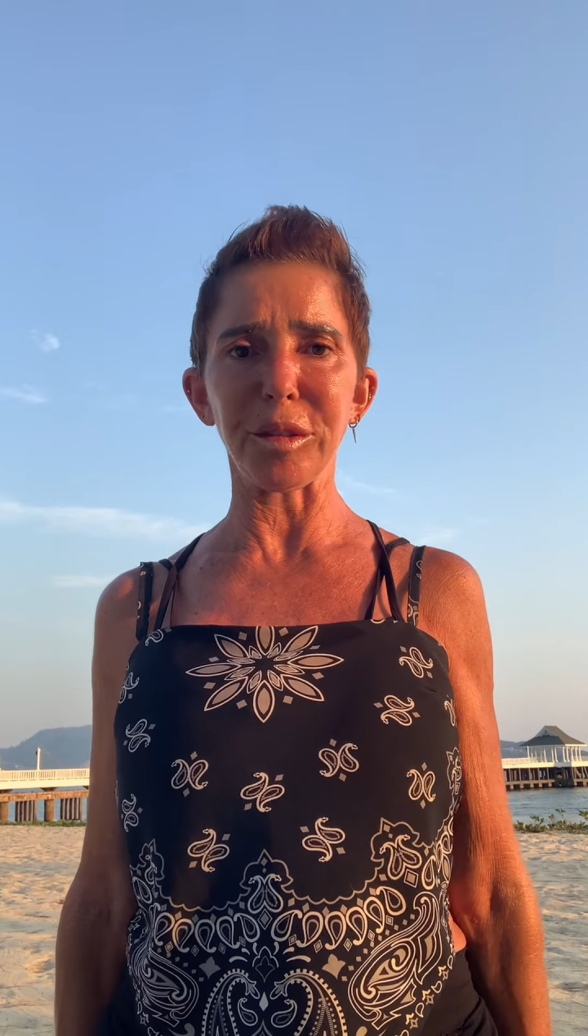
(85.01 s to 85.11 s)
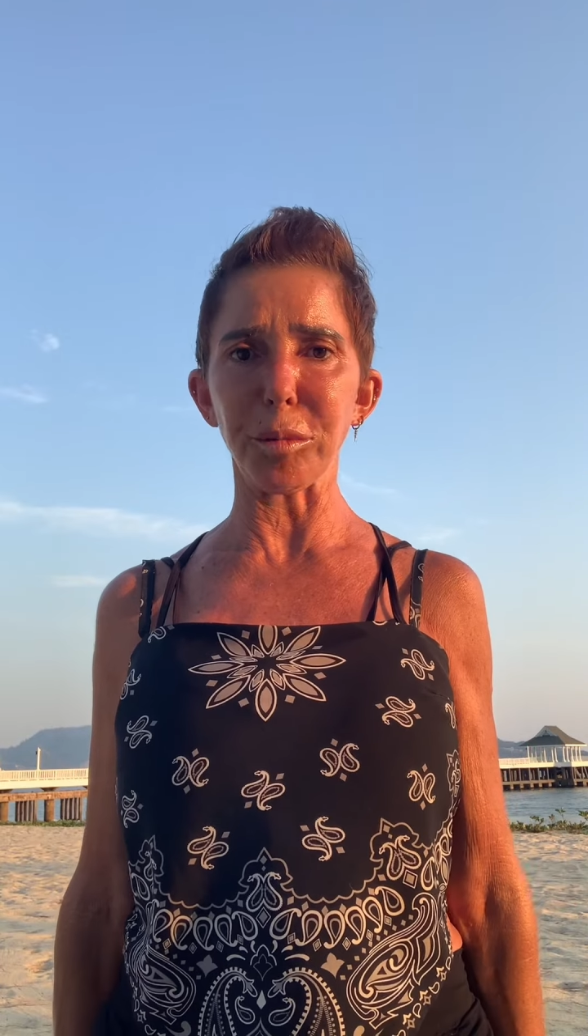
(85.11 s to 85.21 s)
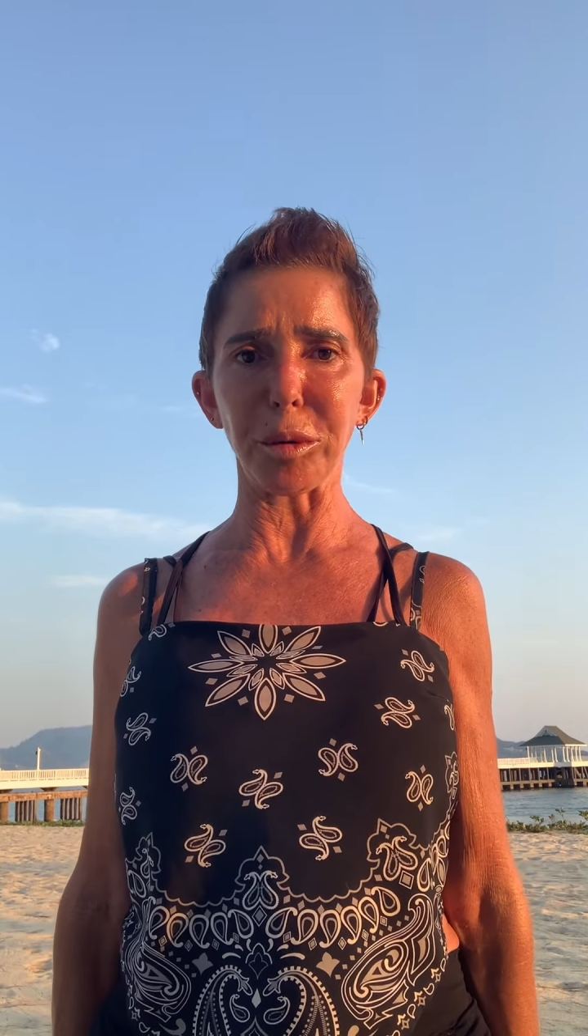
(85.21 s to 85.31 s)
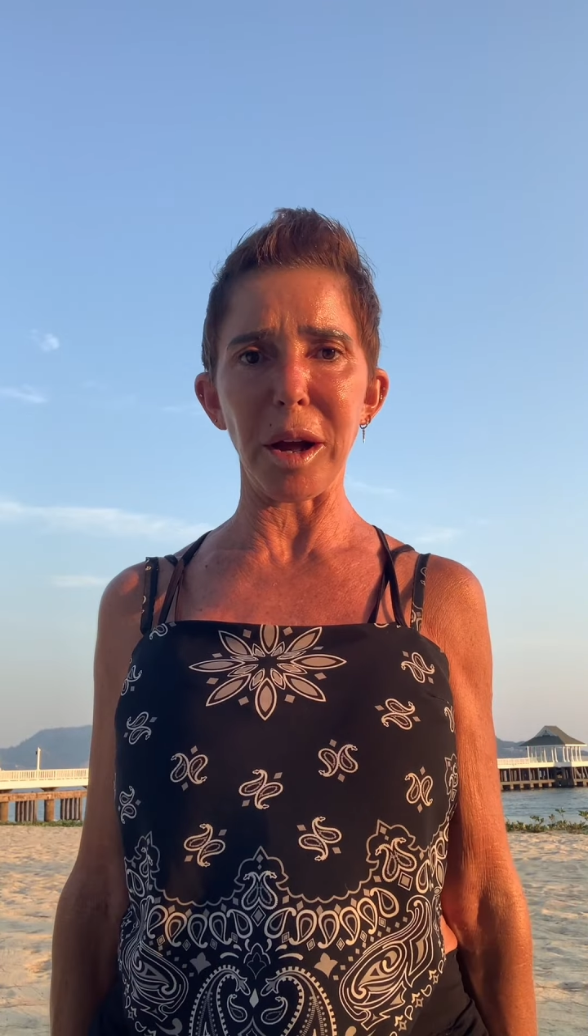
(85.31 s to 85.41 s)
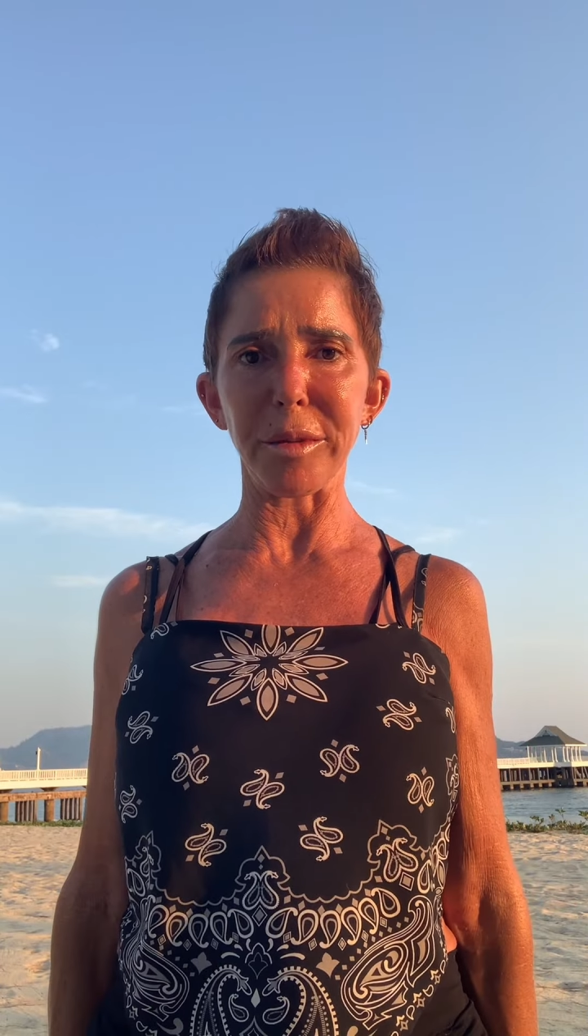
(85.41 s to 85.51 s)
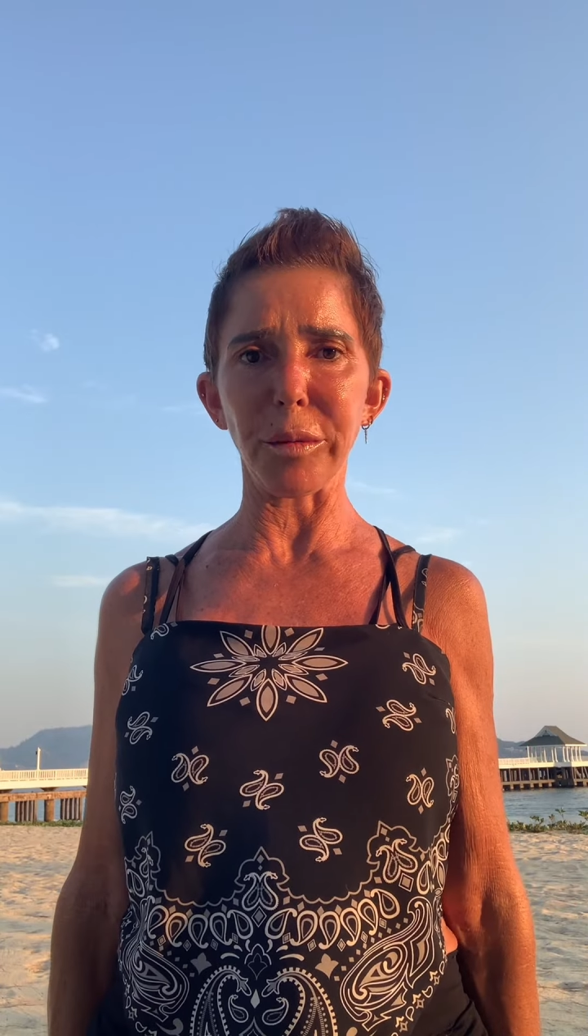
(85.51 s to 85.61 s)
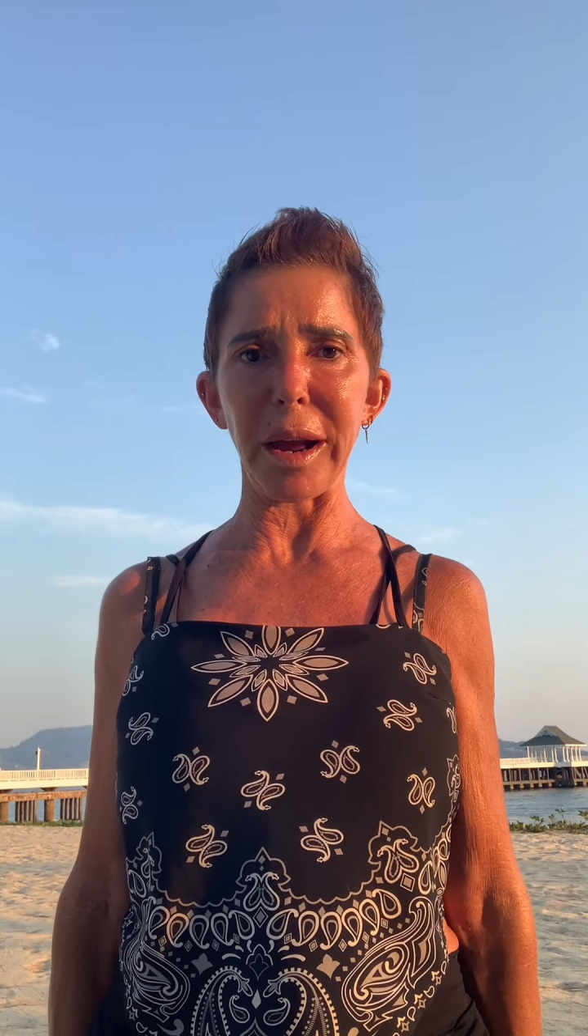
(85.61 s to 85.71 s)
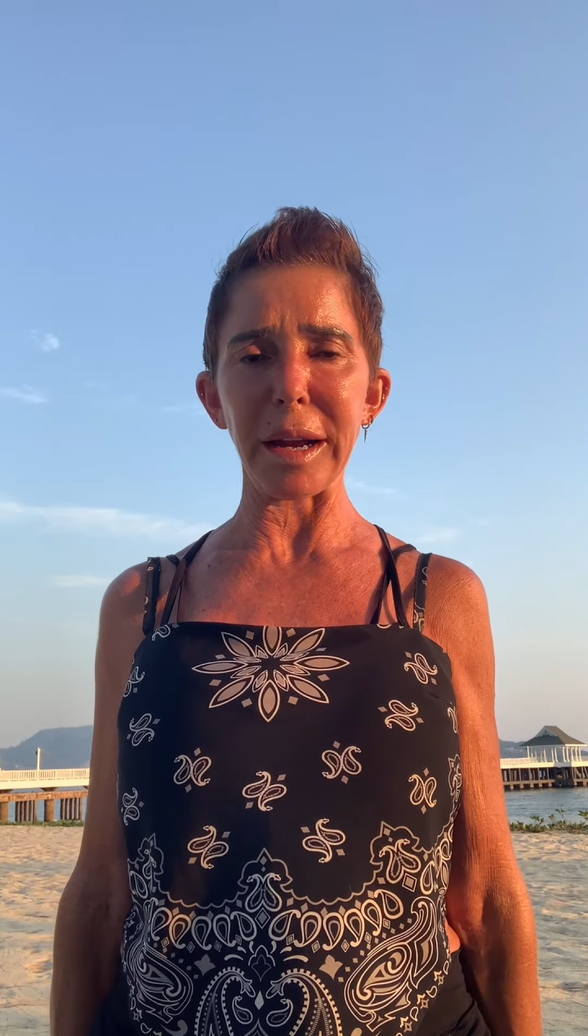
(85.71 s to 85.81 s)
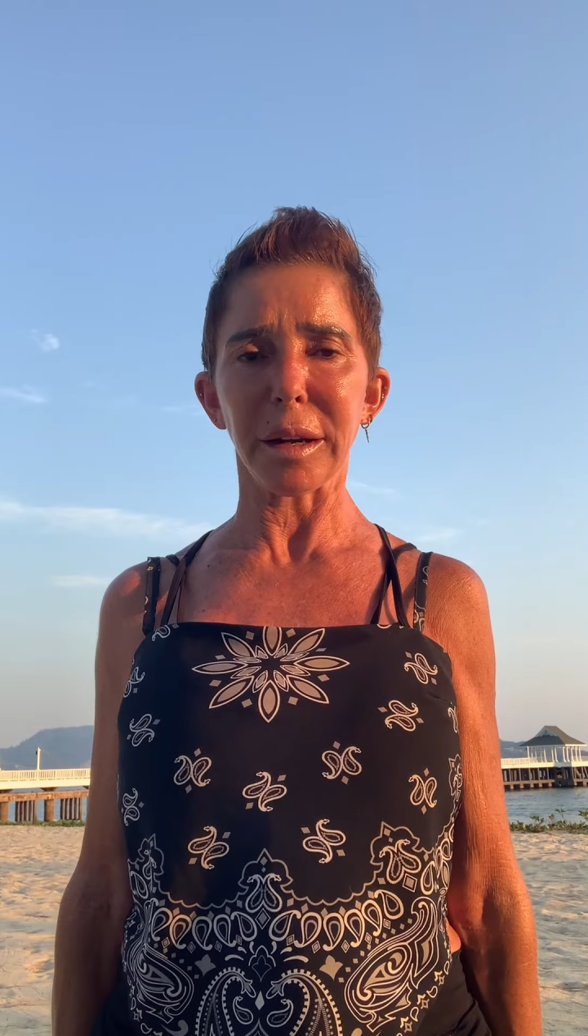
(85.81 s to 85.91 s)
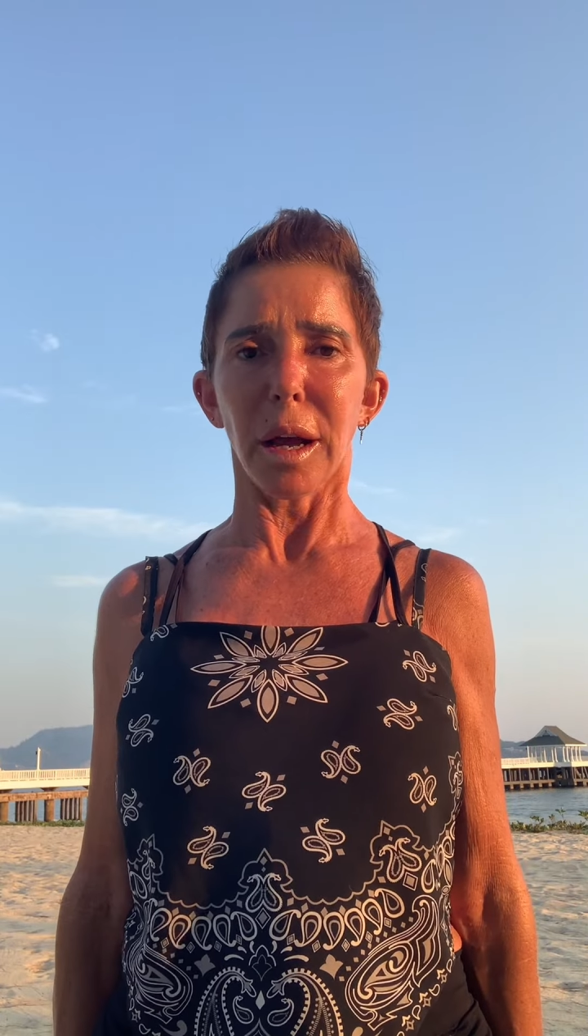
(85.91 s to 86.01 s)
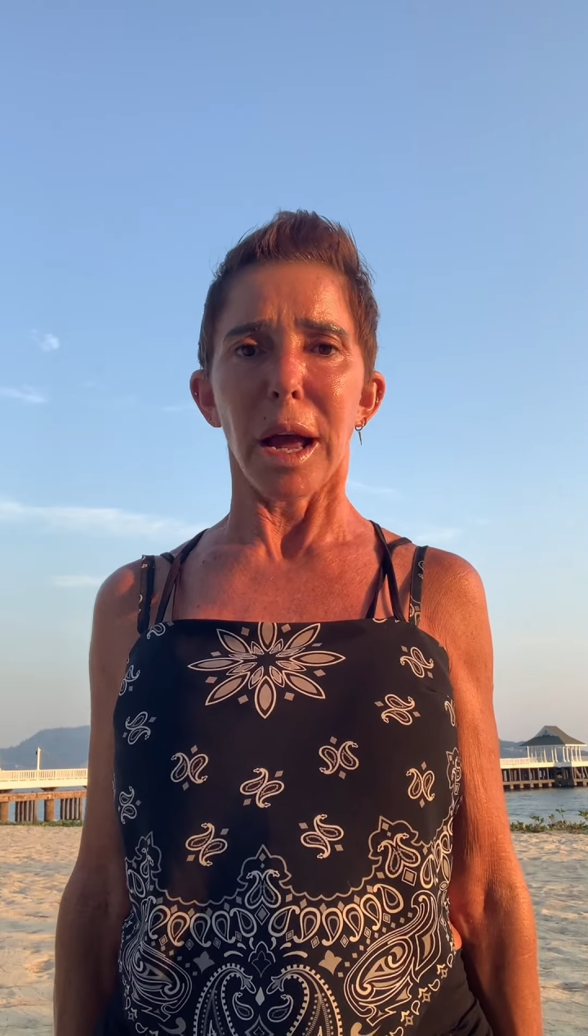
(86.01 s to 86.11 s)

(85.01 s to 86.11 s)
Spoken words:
super heavy weight,